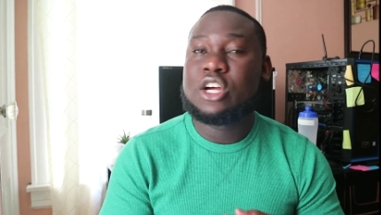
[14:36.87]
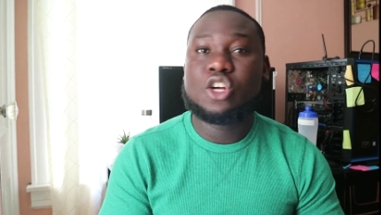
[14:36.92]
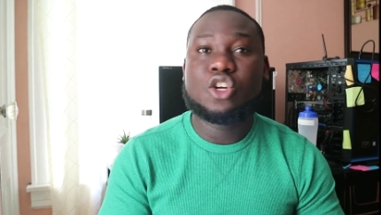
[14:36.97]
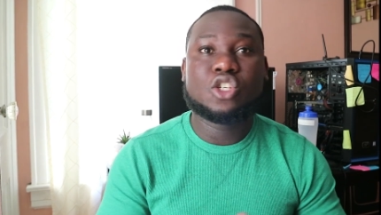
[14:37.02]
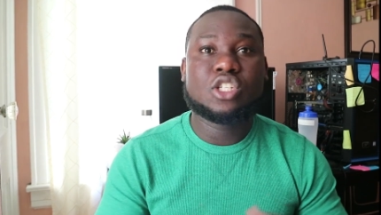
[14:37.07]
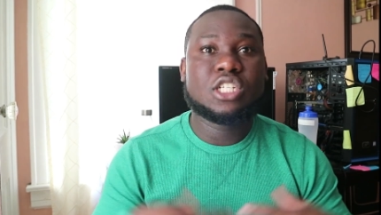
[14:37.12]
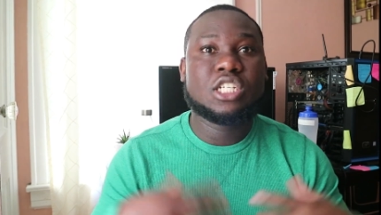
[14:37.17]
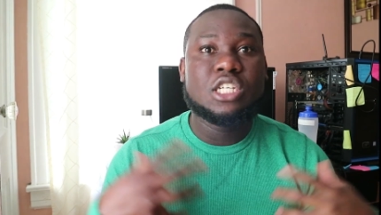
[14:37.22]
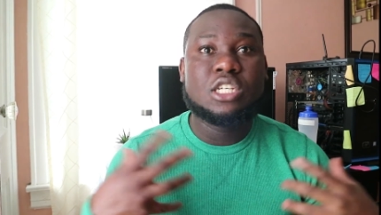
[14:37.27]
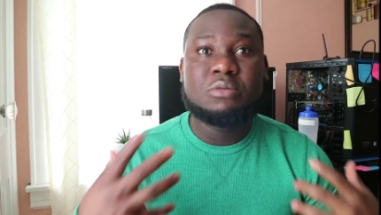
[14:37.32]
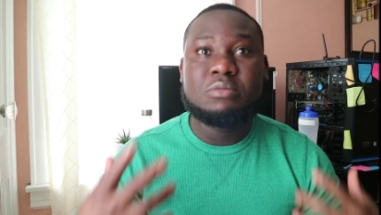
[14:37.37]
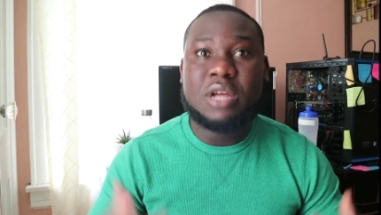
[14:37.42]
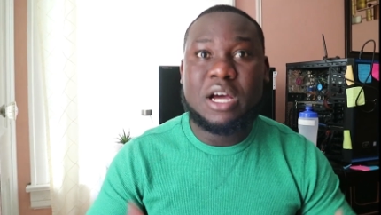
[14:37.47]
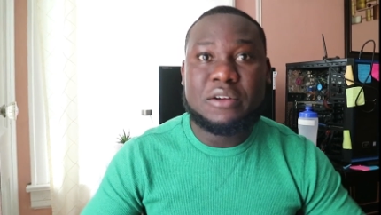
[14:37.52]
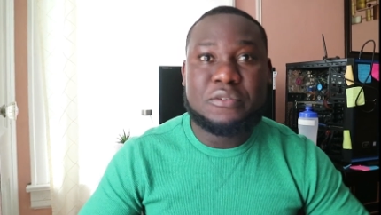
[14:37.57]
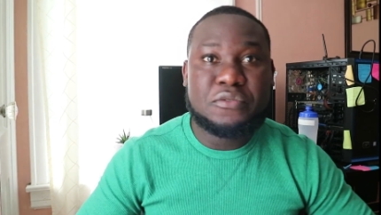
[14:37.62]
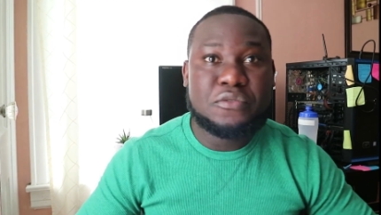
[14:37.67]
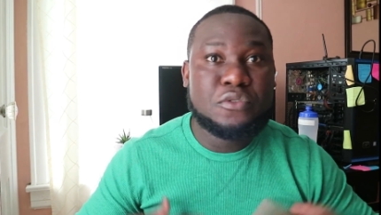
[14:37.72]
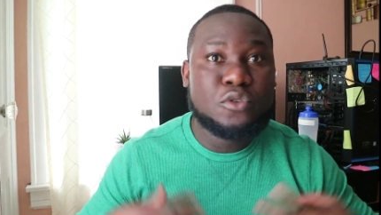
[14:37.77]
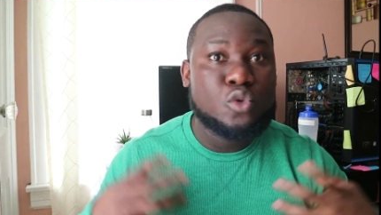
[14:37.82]
Just keep
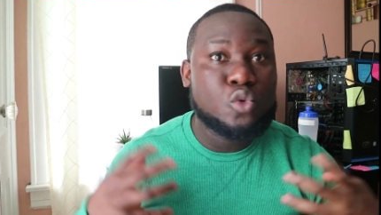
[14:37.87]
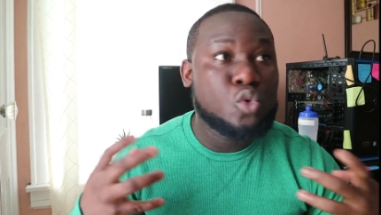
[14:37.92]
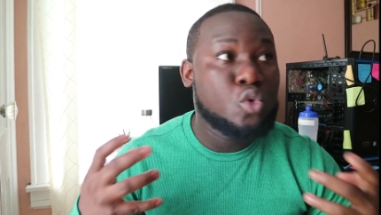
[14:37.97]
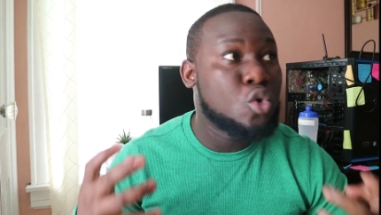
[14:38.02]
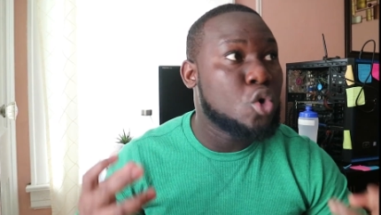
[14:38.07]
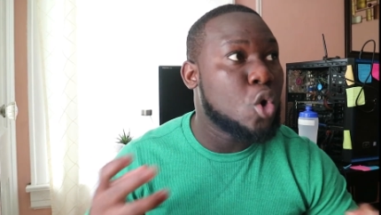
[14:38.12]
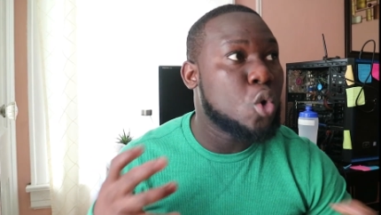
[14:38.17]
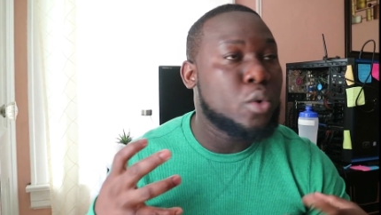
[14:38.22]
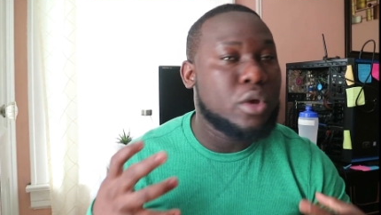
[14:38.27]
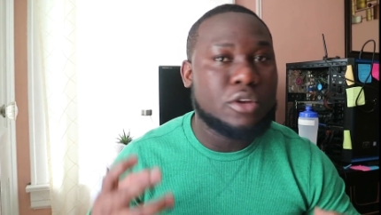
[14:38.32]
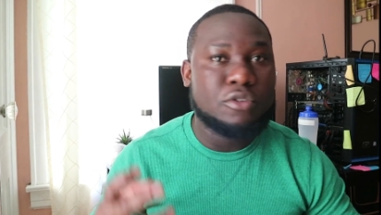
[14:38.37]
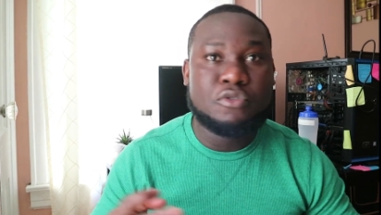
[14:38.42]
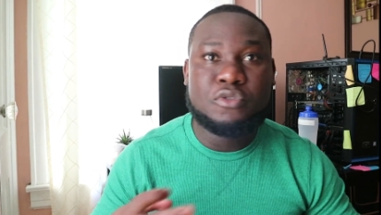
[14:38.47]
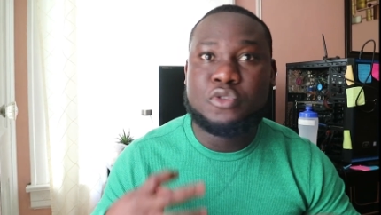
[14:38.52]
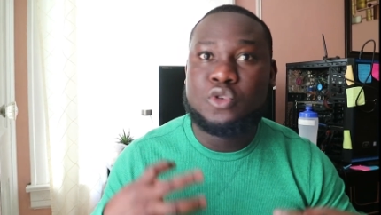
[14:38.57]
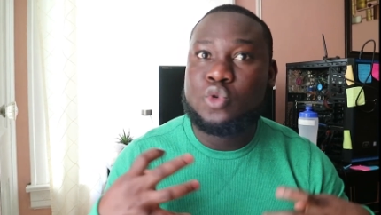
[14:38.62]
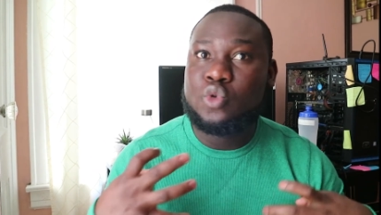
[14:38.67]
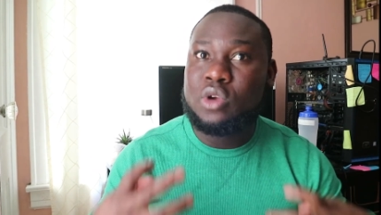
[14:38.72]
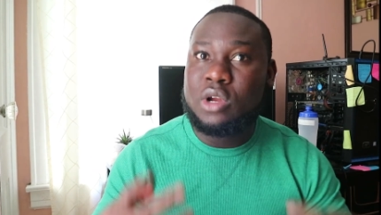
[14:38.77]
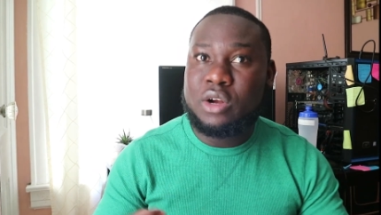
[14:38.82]
that fuel going,
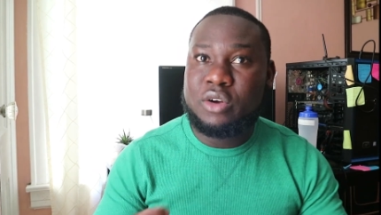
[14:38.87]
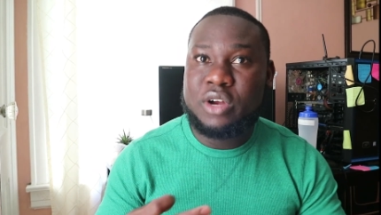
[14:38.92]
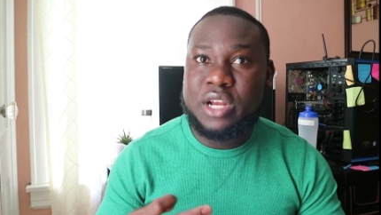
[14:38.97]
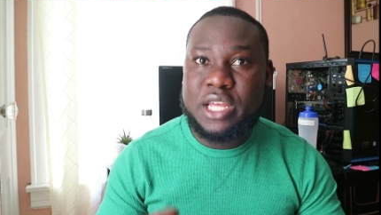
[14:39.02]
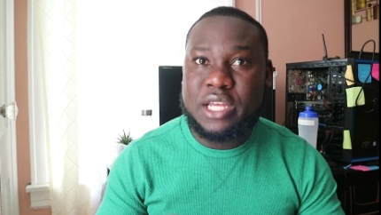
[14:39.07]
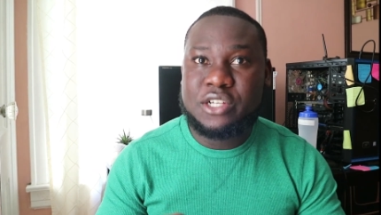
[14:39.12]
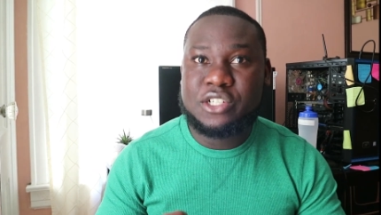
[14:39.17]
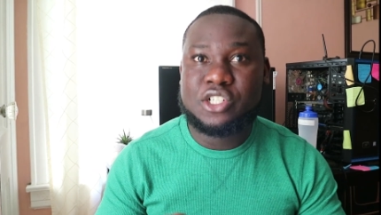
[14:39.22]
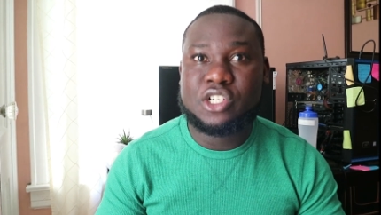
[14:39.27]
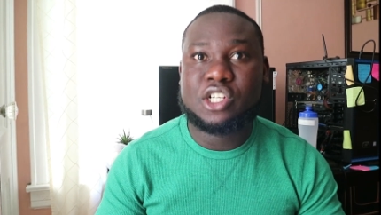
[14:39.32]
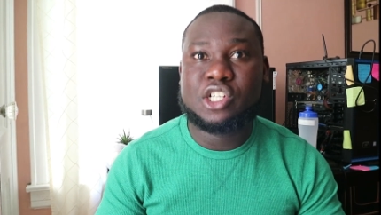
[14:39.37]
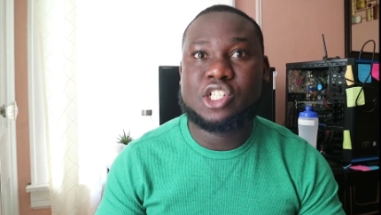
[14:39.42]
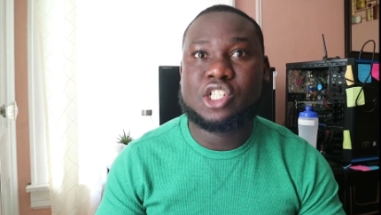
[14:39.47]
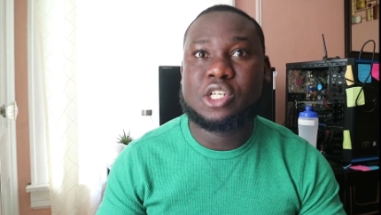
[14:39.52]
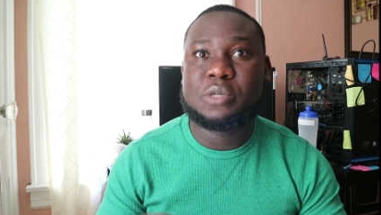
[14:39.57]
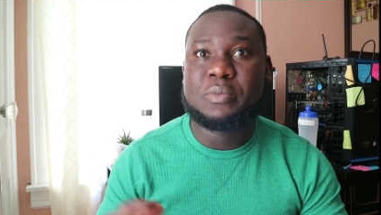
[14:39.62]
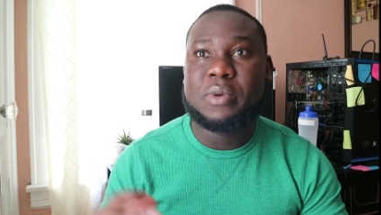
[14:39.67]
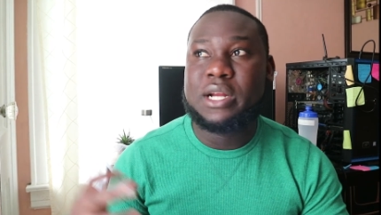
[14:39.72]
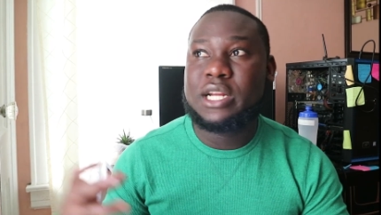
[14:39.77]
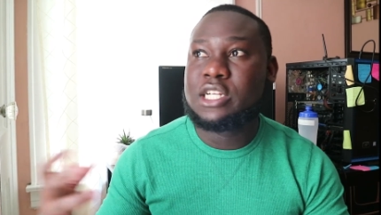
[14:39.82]
fuel your
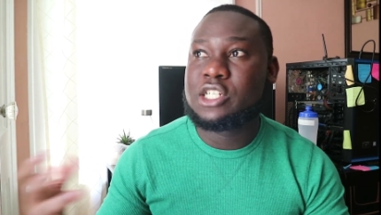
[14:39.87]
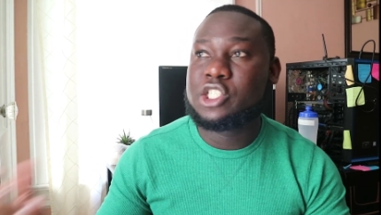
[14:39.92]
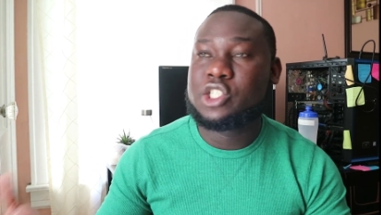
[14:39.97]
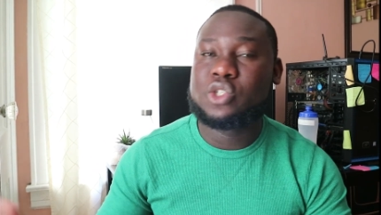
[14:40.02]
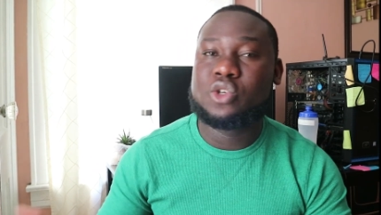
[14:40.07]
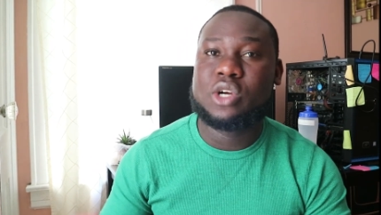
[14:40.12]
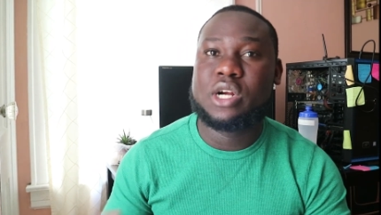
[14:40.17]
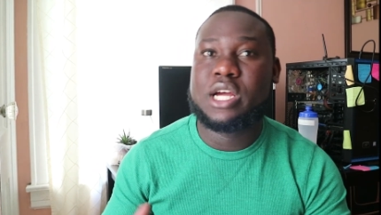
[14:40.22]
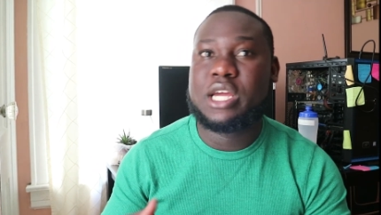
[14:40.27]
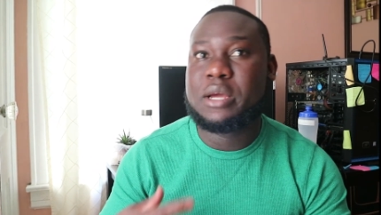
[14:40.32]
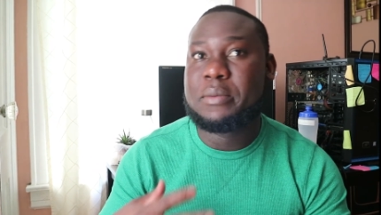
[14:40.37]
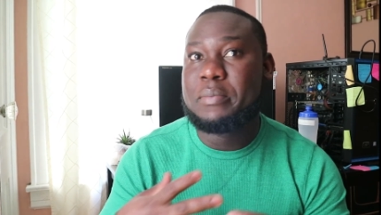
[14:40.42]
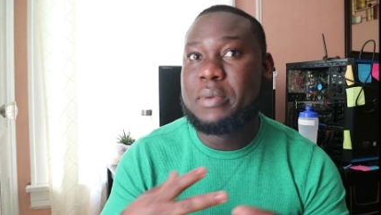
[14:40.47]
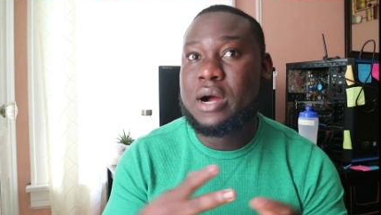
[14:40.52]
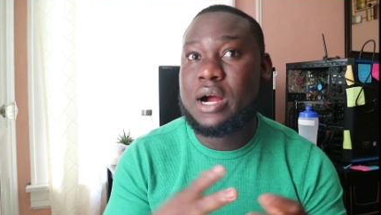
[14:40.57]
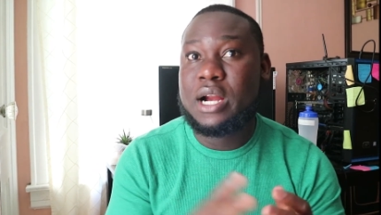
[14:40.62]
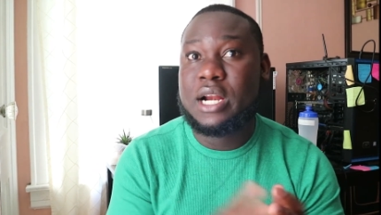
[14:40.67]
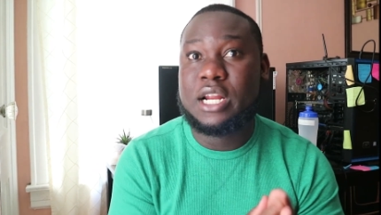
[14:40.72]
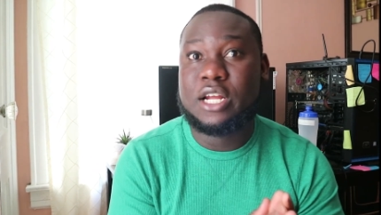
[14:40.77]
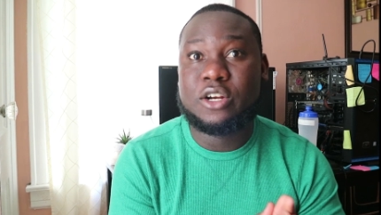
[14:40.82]
relationship, and ensure that your
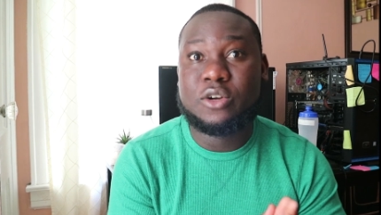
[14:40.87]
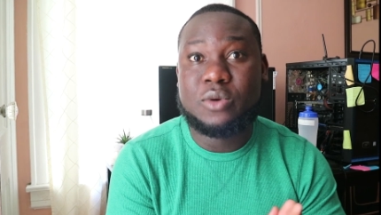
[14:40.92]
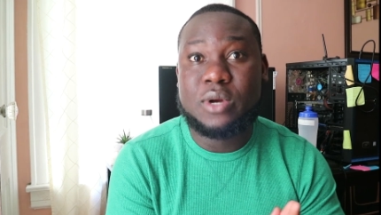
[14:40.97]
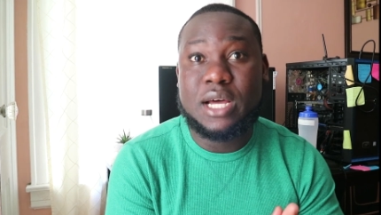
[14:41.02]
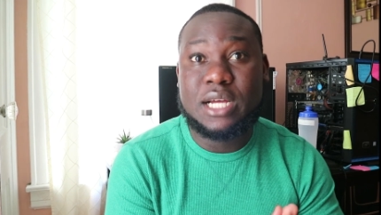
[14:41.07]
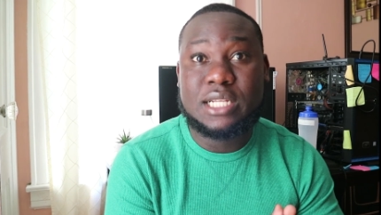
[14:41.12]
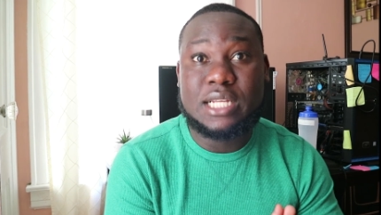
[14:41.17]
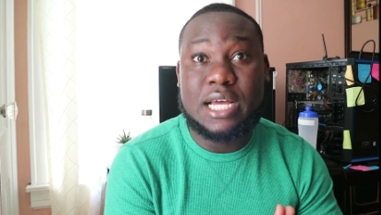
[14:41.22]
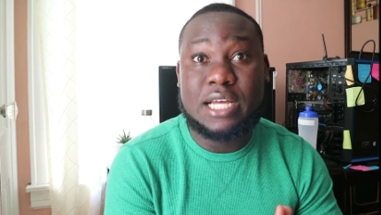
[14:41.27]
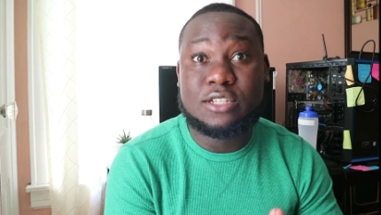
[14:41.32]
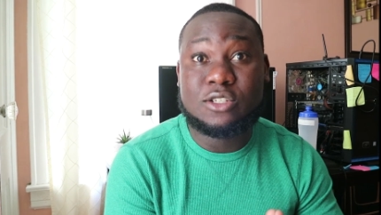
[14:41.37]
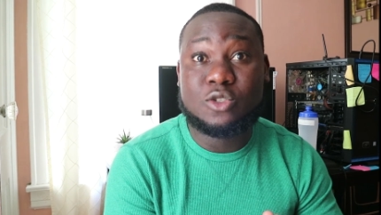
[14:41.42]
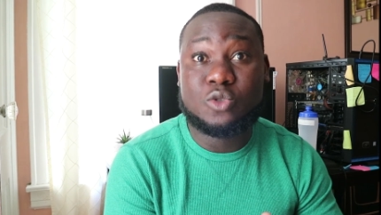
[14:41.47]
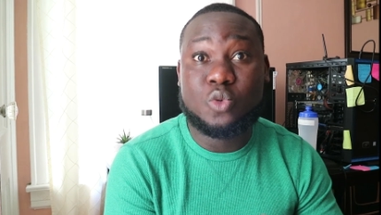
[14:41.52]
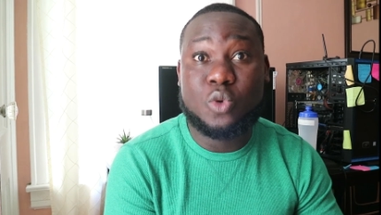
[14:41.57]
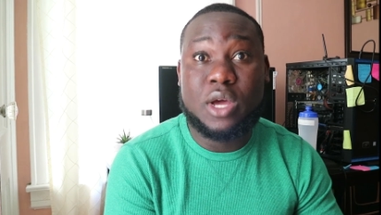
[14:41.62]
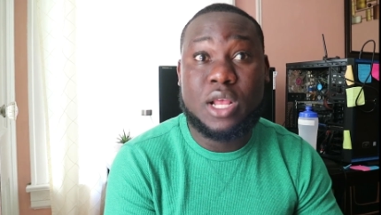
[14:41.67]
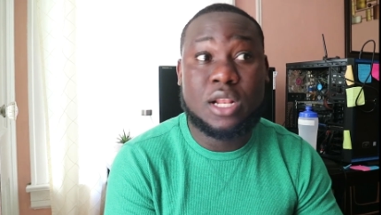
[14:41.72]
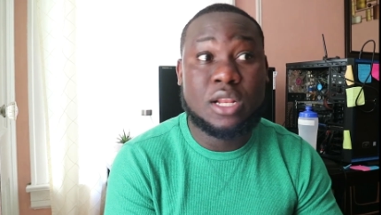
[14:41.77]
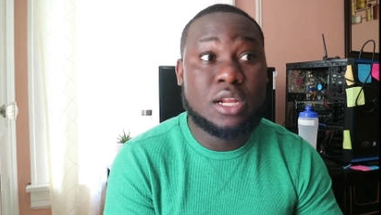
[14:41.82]
partner do that as
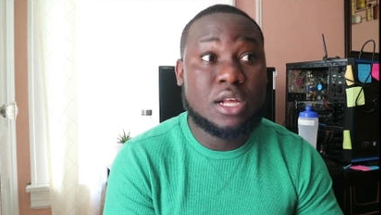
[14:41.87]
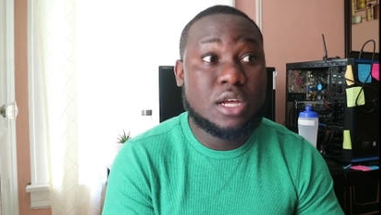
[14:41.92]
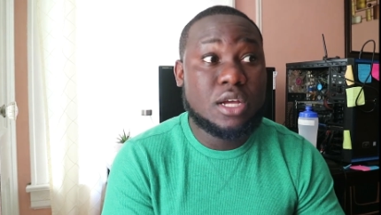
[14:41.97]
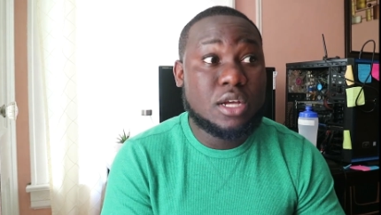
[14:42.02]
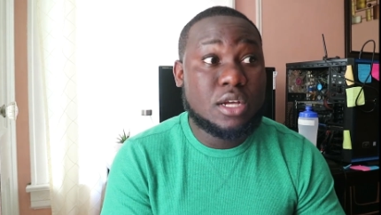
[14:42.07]
well.